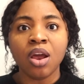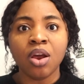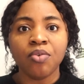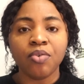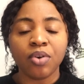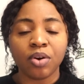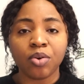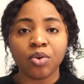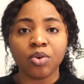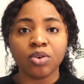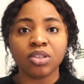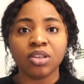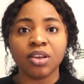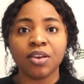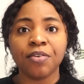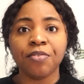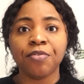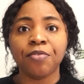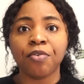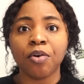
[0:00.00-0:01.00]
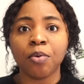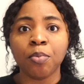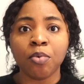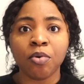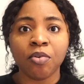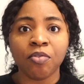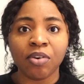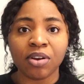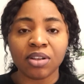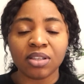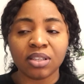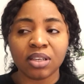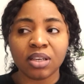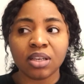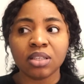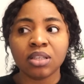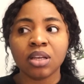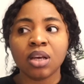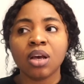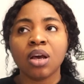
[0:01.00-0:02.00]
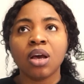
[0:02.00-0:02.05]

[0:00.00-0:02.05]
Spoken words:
recruiting from overseas,